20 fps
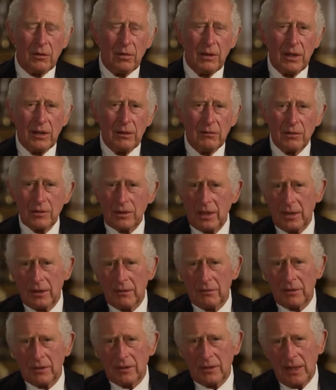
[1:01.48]
Queen was
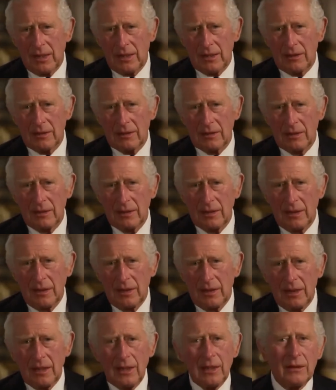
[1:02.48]
head of state,
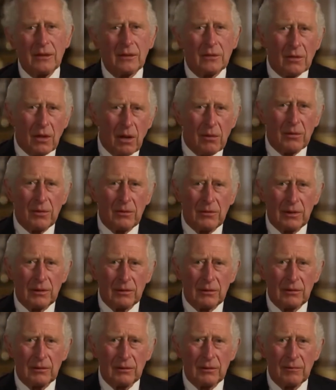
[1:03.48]
in the
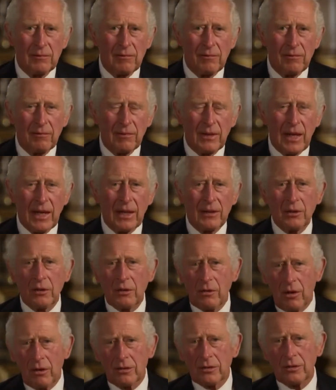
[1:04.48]
Commonwealth and
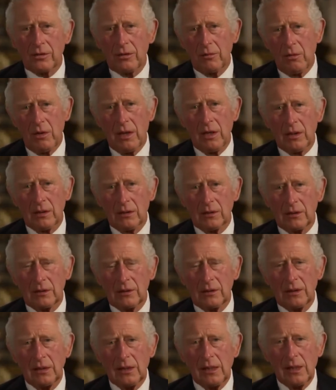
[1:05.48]
across the
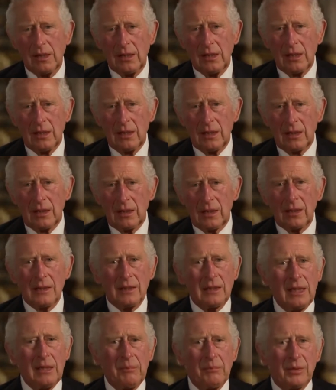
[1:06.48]
world, a
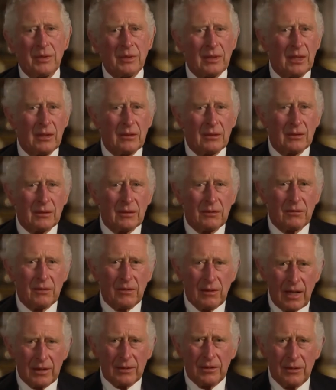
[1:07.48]
deep sense of
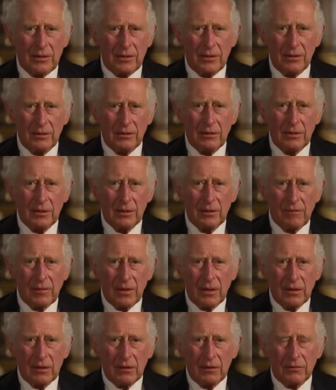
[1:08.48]
gratitude
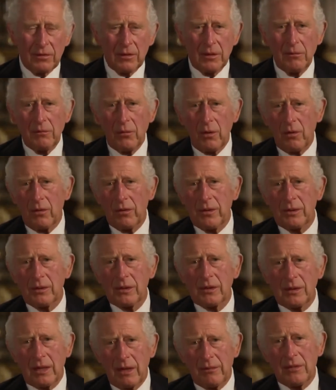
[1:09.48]
for the more than
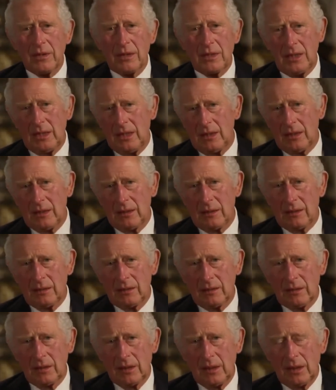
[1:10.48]
70
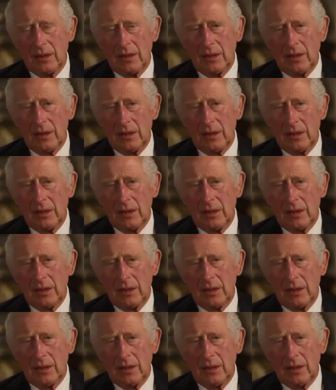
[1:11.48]
years